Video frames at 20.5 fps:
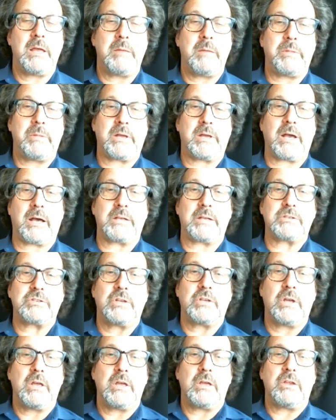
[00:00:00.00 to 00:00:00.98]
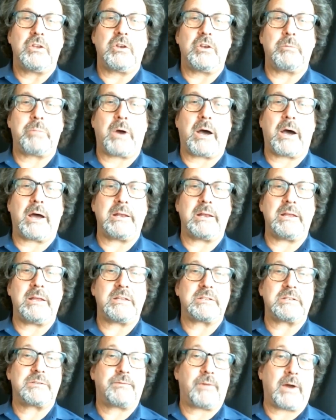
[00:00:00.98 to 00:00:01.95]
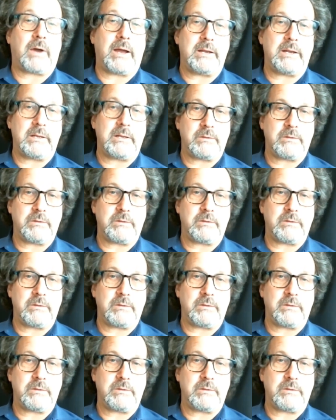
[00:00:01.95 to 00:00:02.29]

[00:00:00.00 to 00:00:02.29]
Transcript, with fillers: because your body is fighting